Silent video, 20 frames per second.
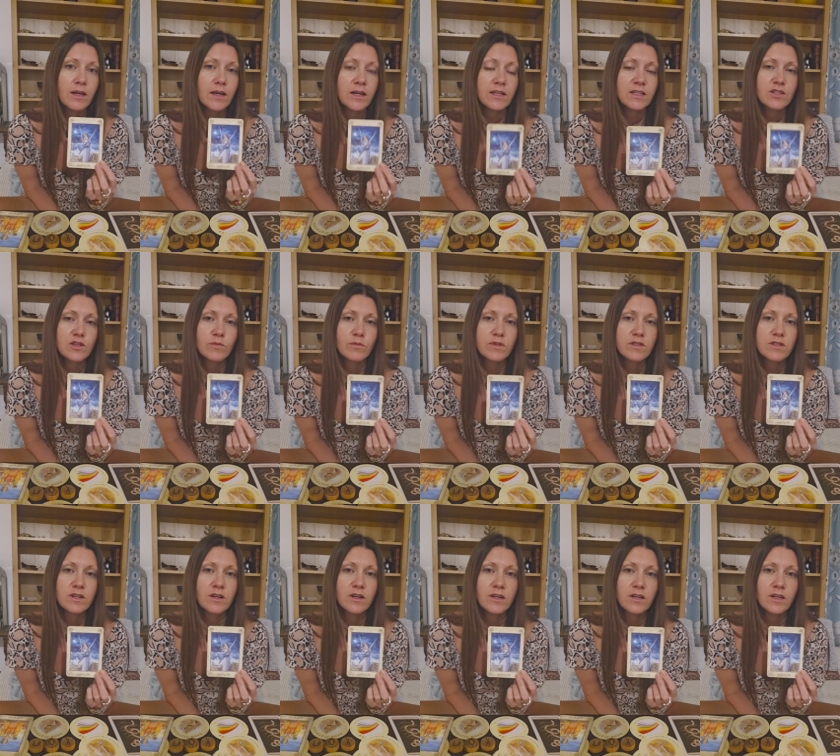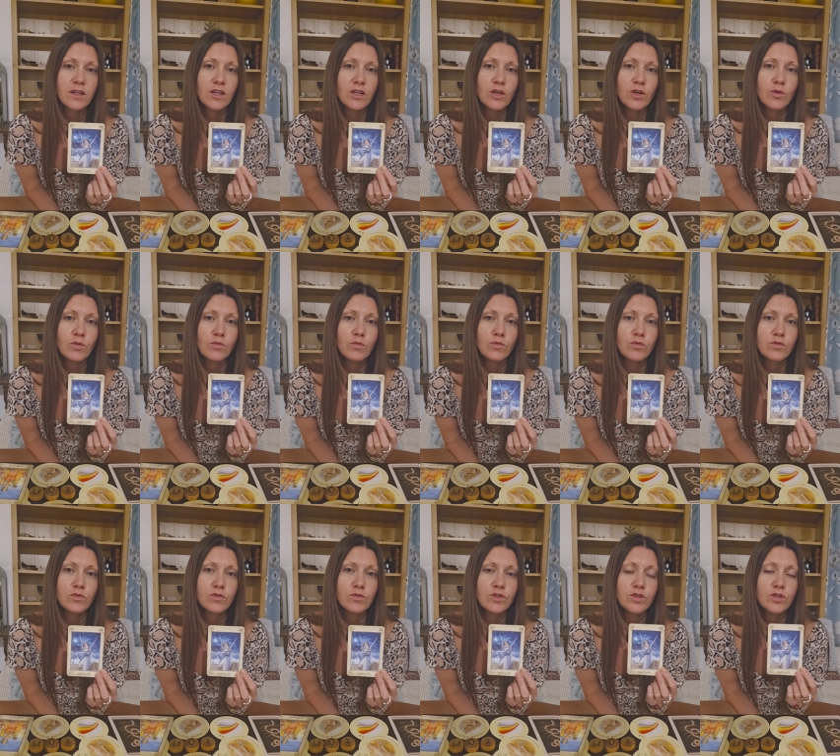And it's almost like you
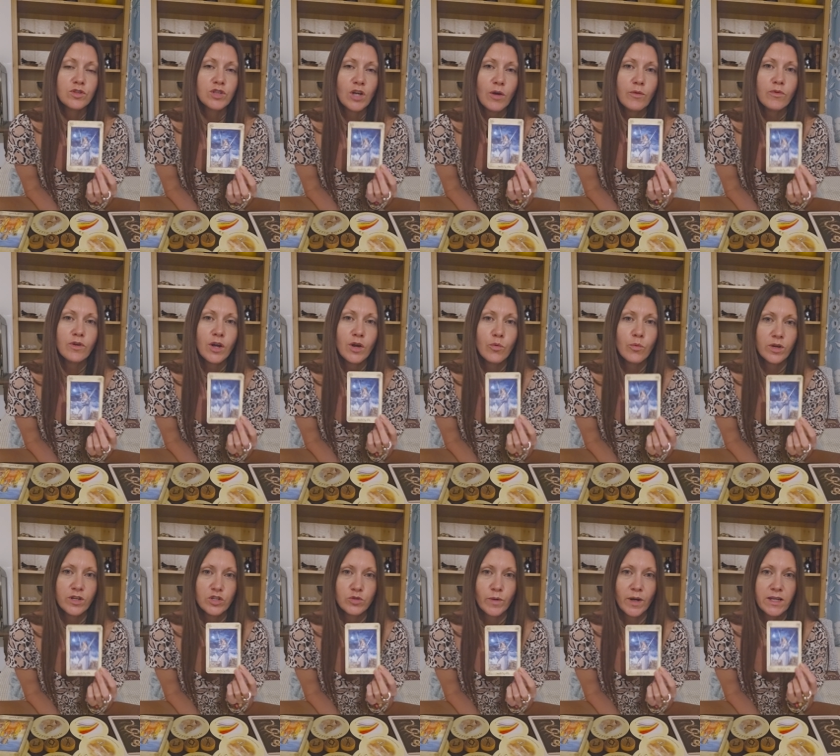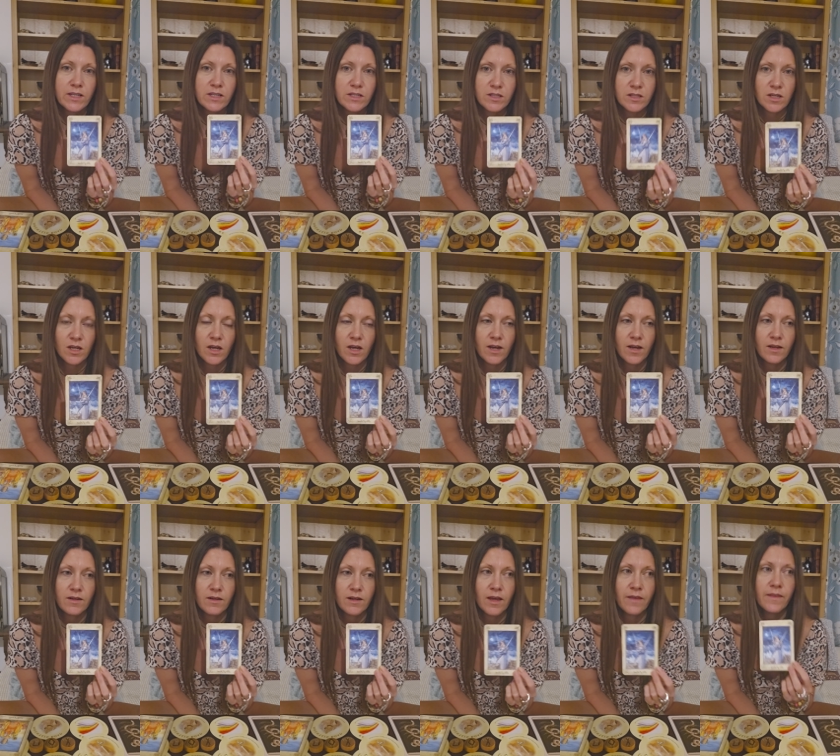you don't know which way to
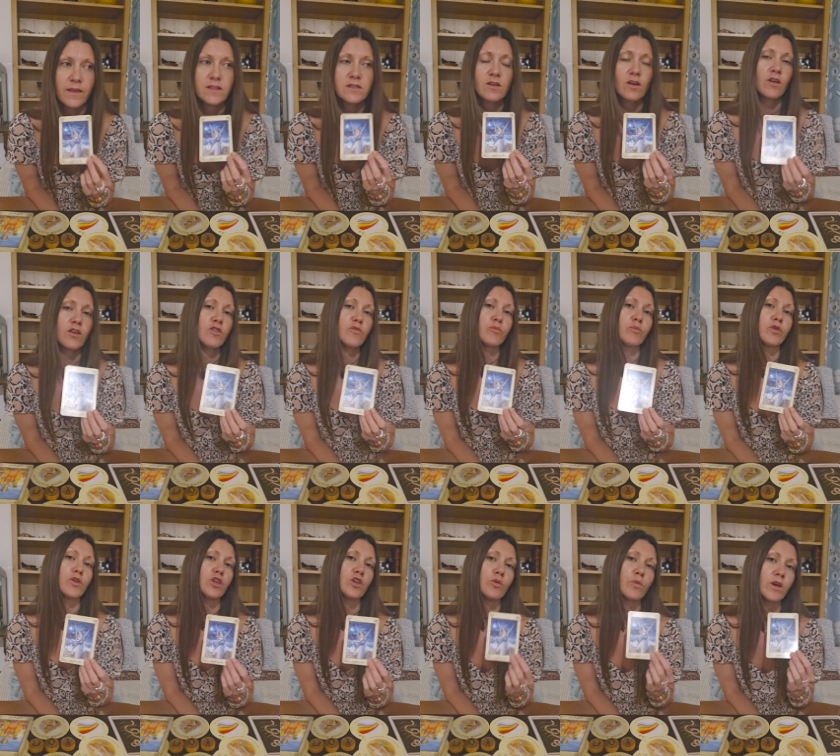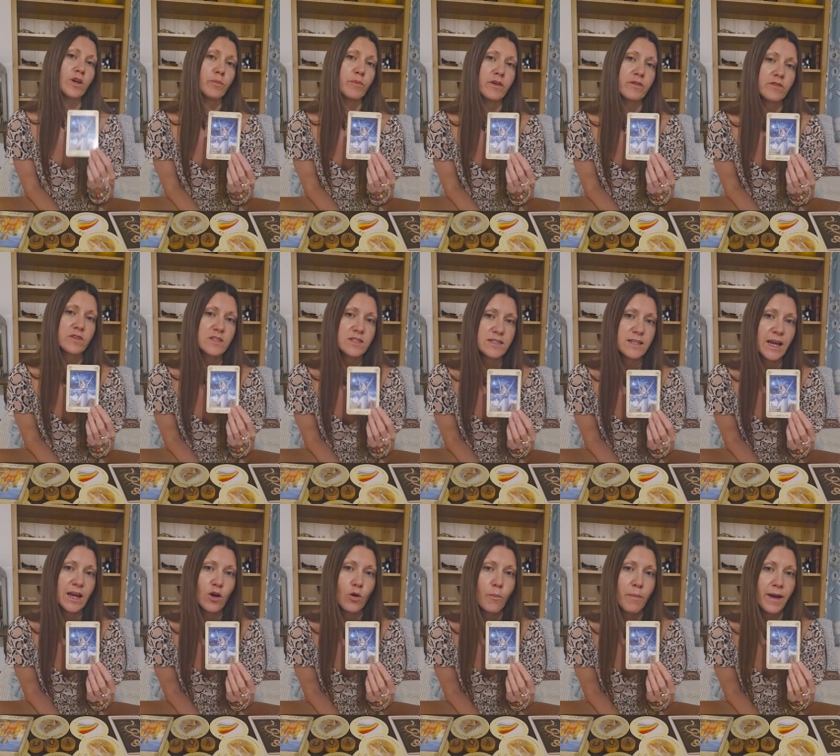turn, and that's kind of put you at a bit of a
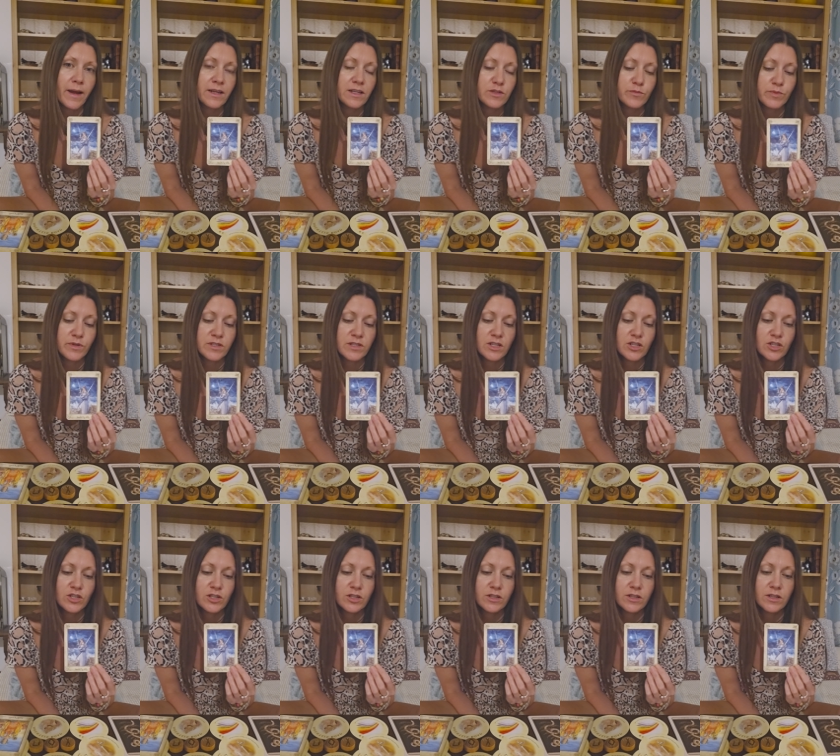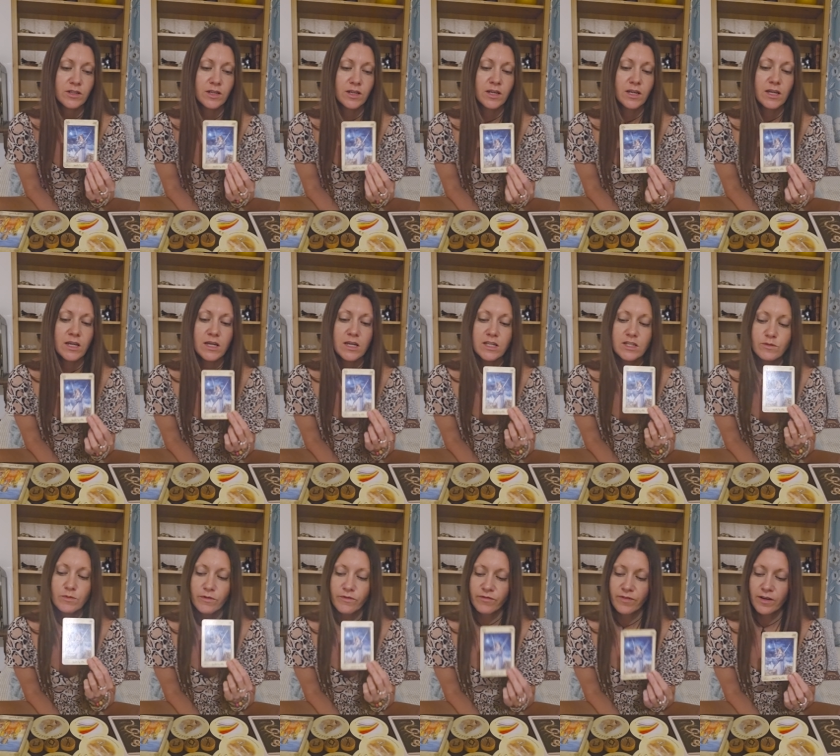stalemate position.
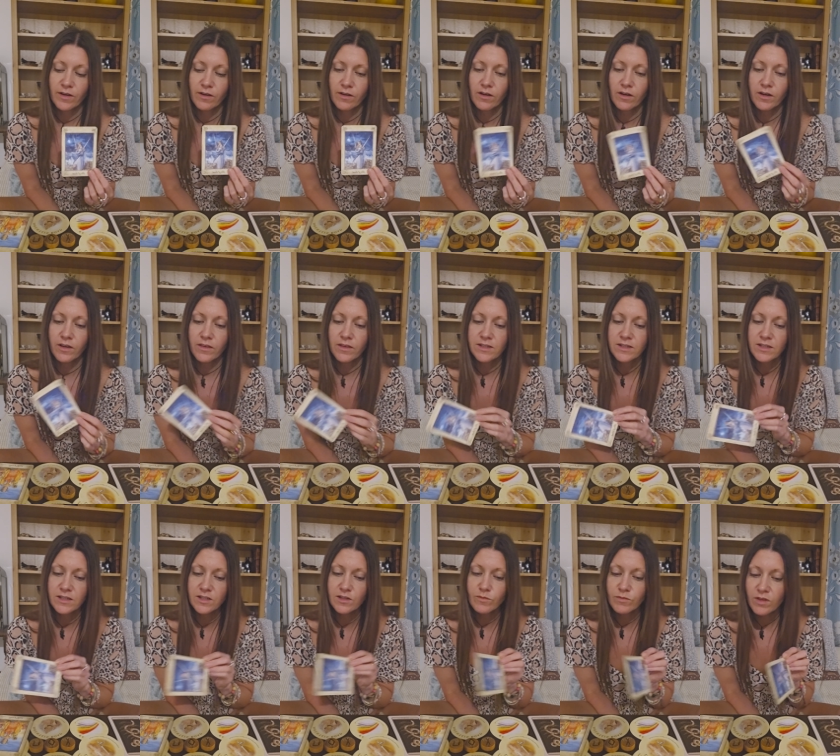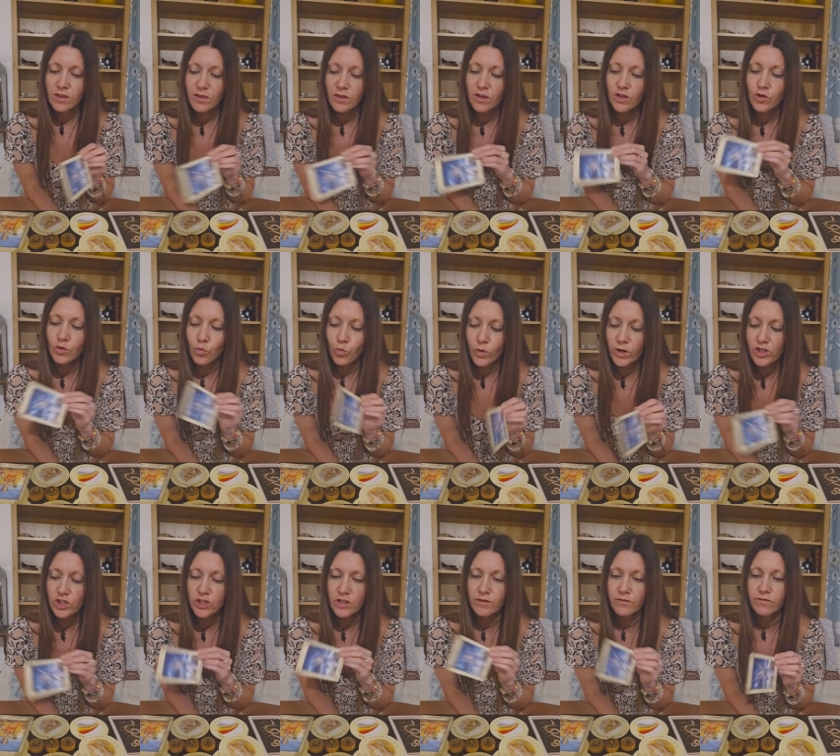So I feel like this is something that you're
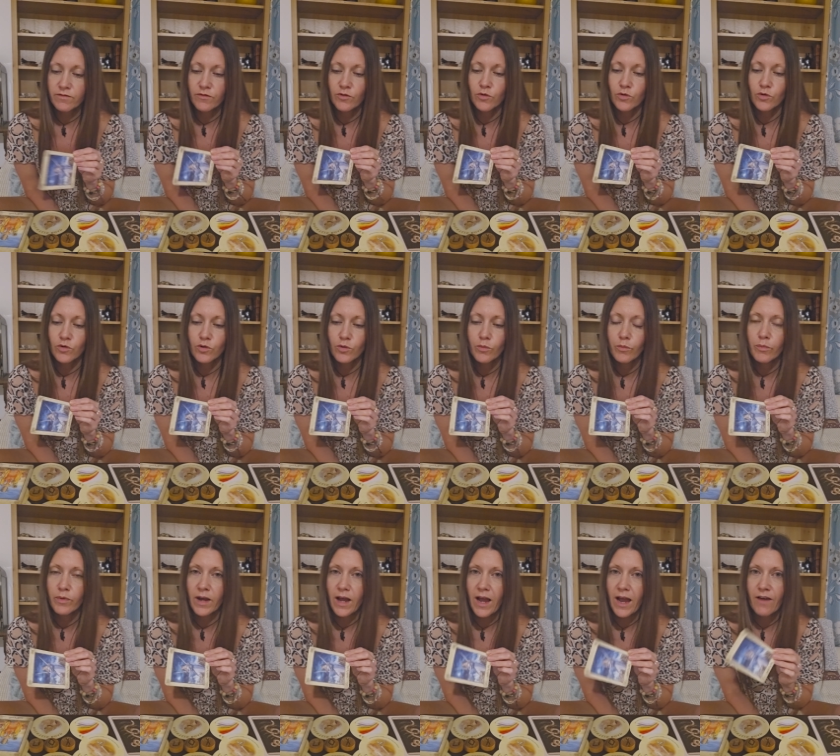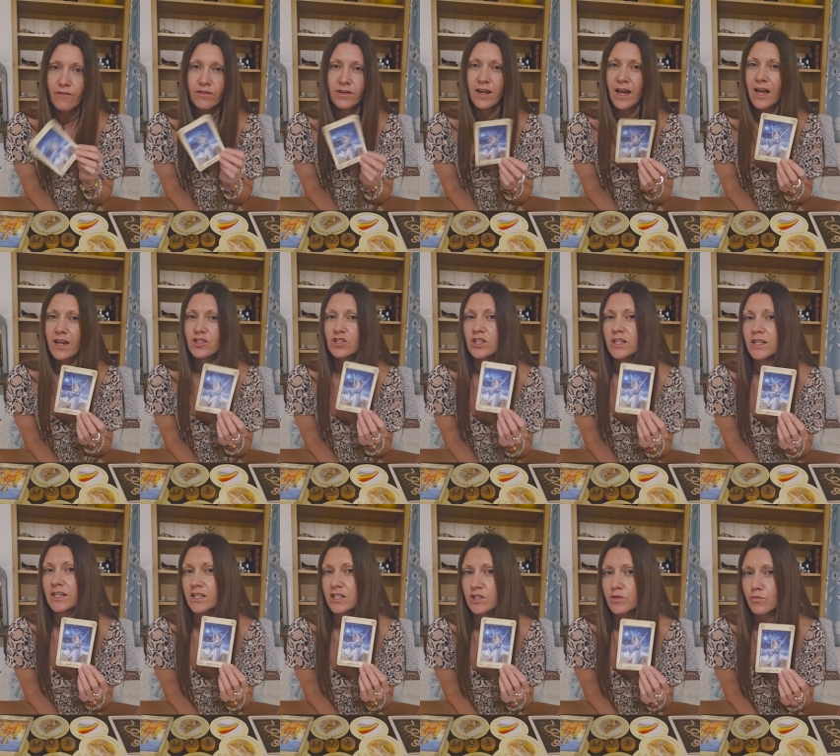wishing for but haven't
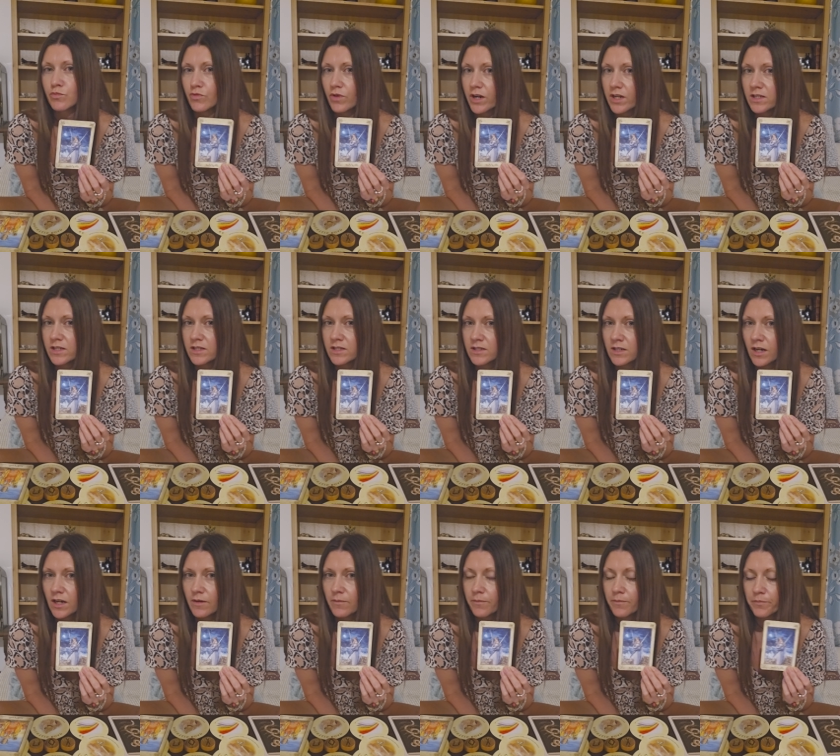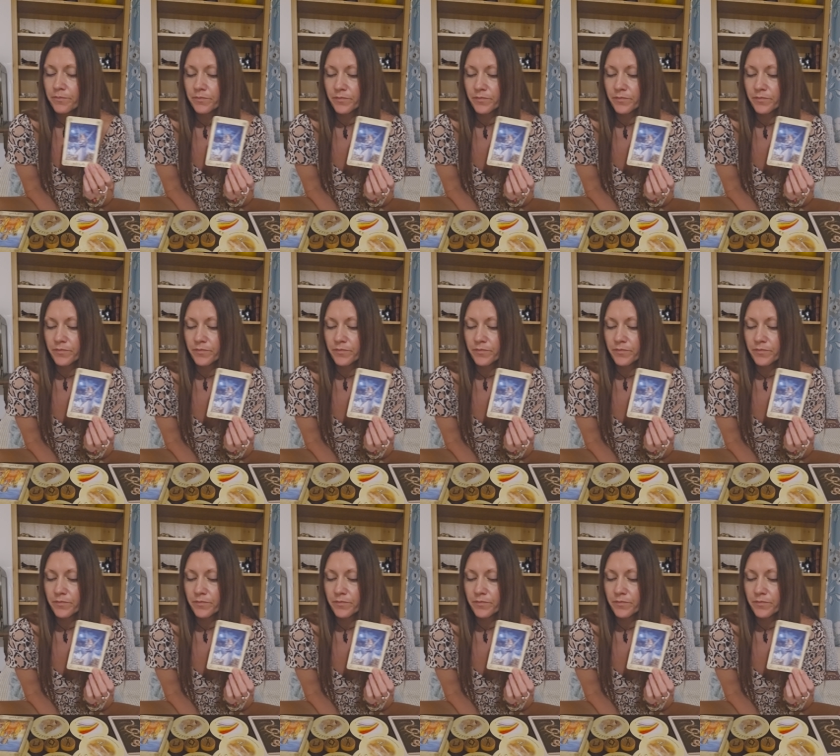actually expressed yet.